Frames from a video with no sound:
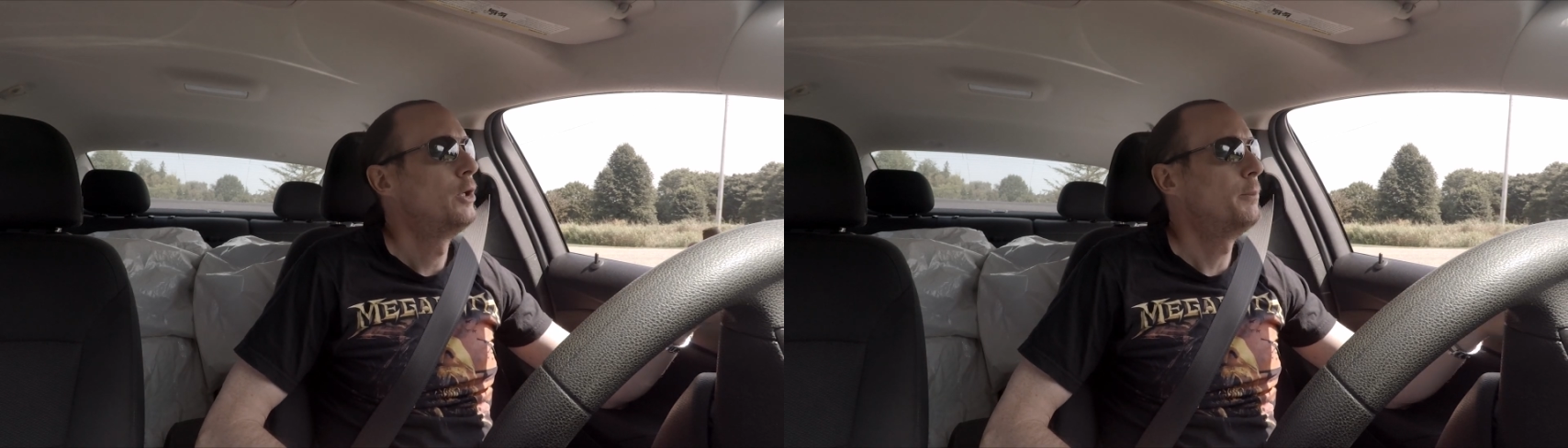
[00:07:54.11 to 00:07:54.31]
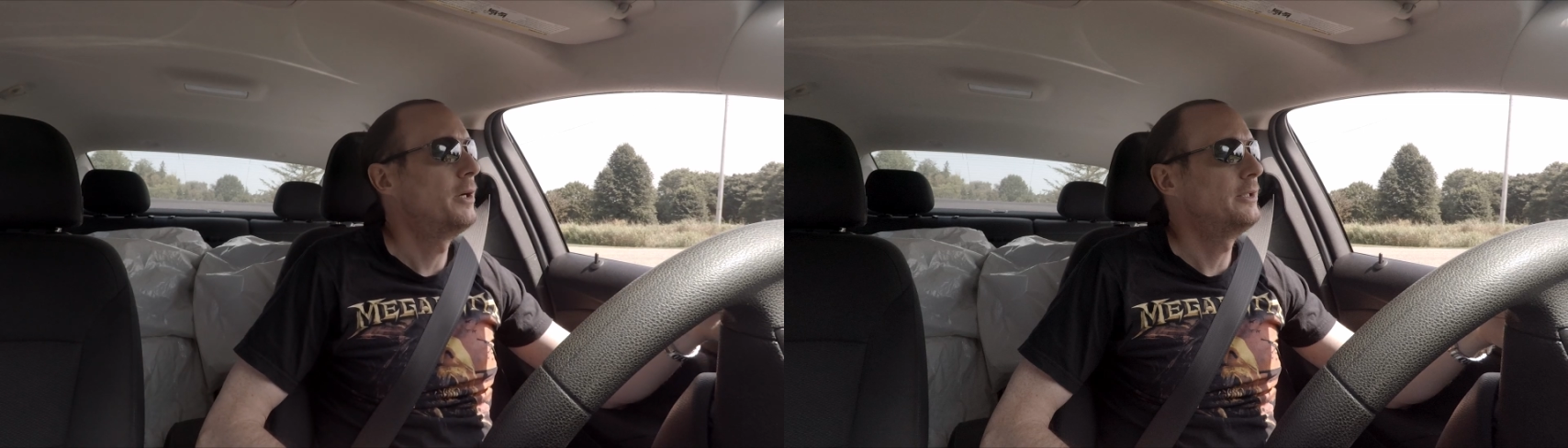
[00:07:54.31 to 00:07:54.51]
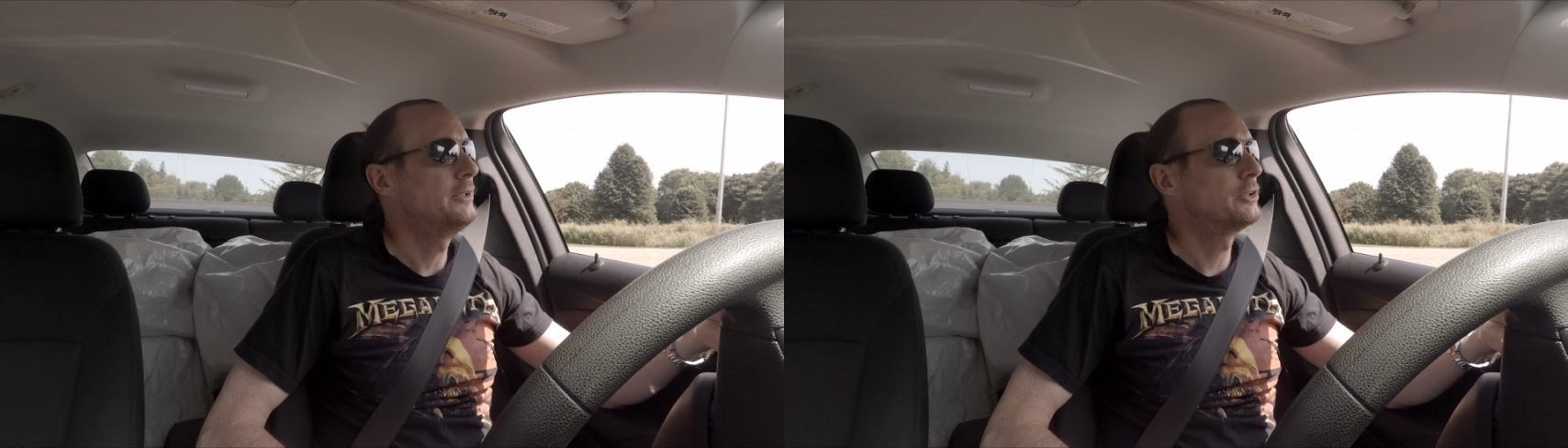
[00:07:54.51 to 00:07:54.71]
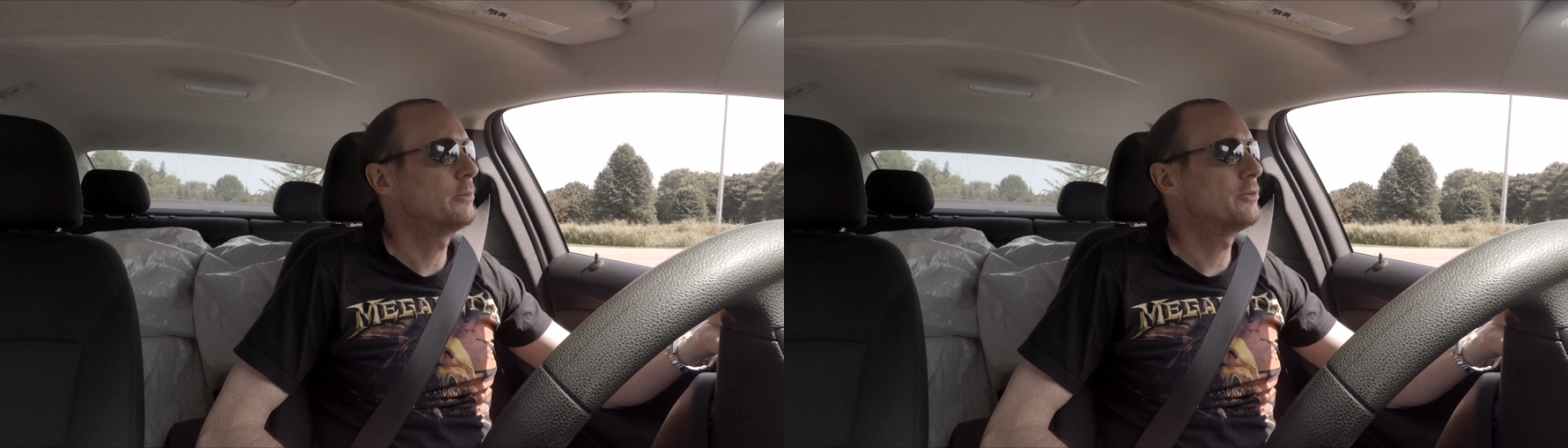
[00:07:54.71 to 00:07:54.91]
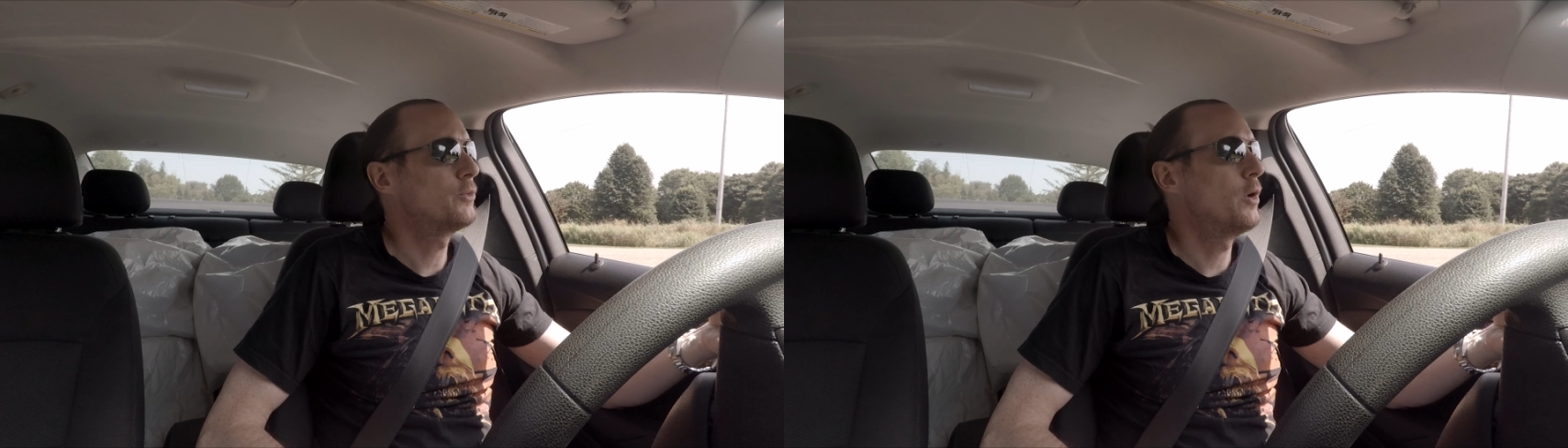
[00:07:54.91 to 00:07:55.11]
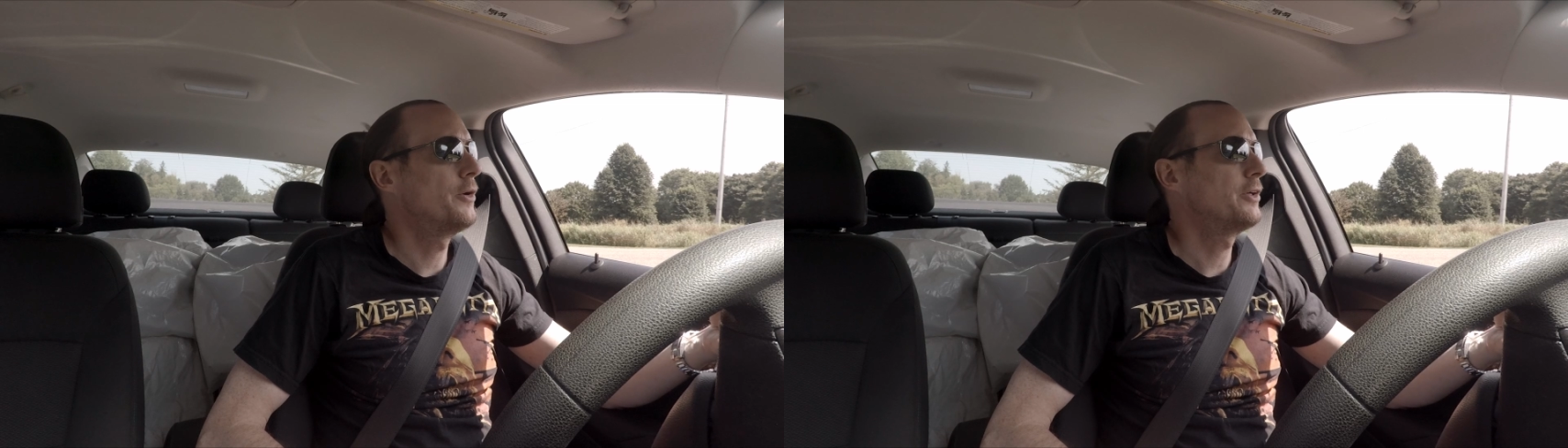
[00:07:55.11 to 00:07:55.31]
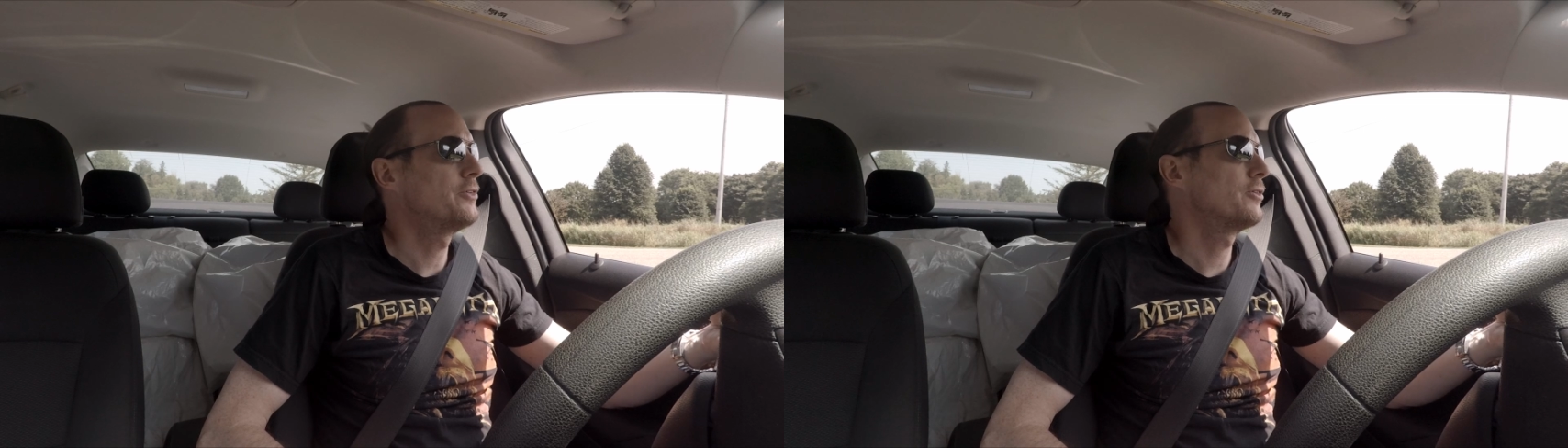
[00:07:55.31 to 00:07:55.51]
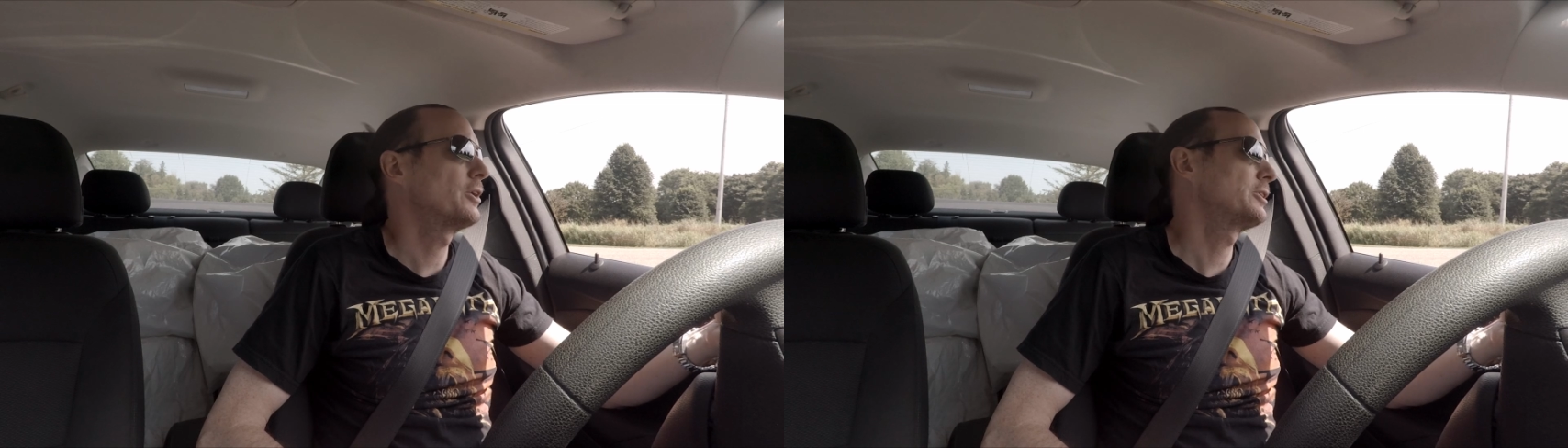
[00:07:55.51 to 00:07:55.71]
But in terms of quality
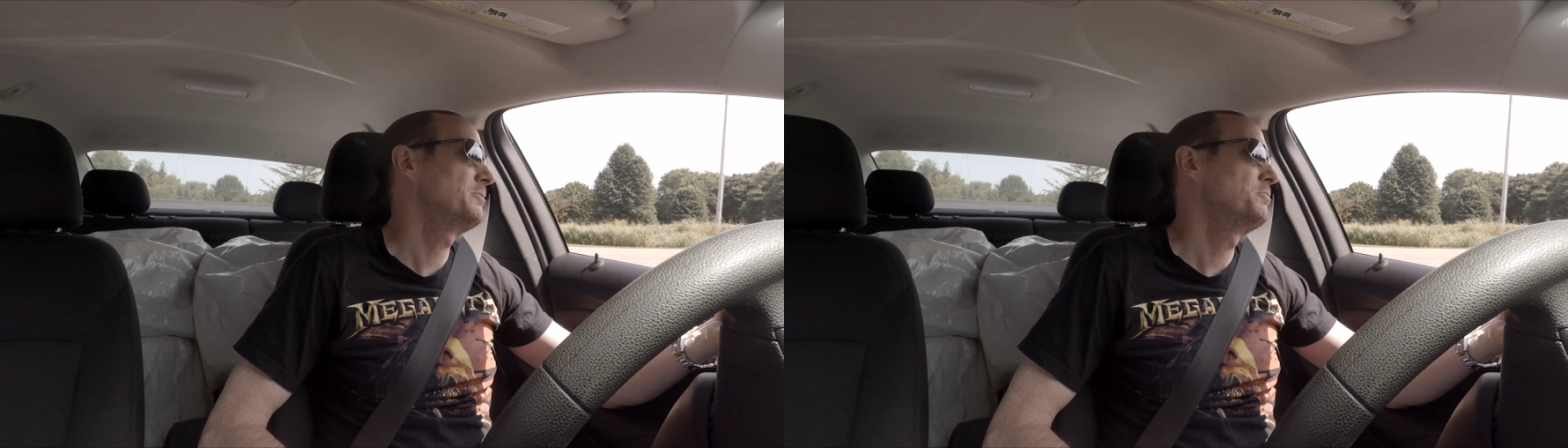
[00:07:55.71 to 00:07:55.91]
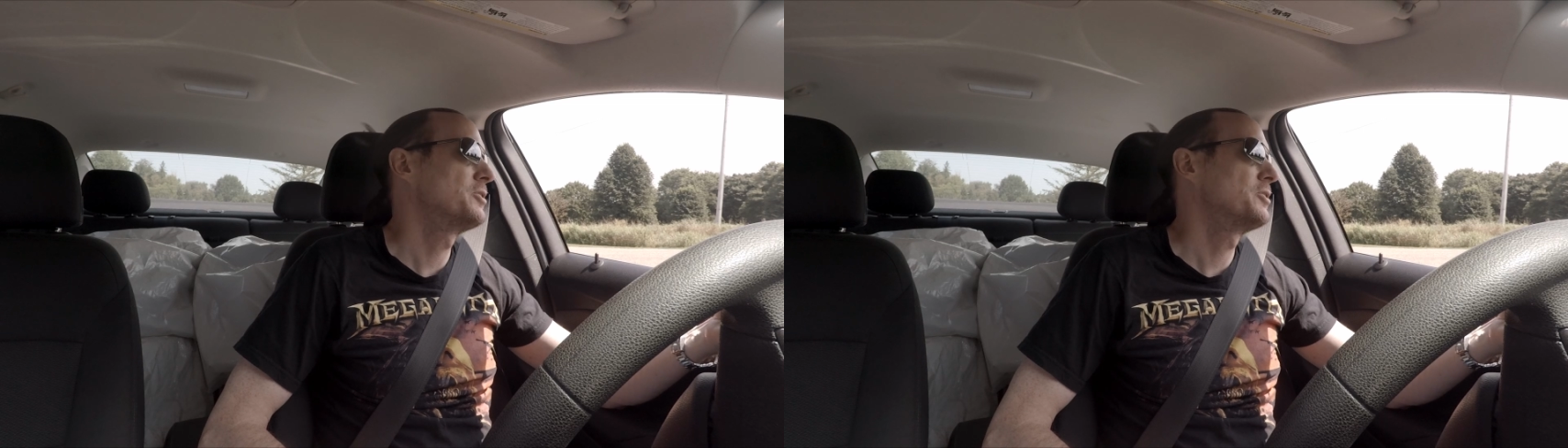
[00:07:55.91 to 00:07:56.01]
construction,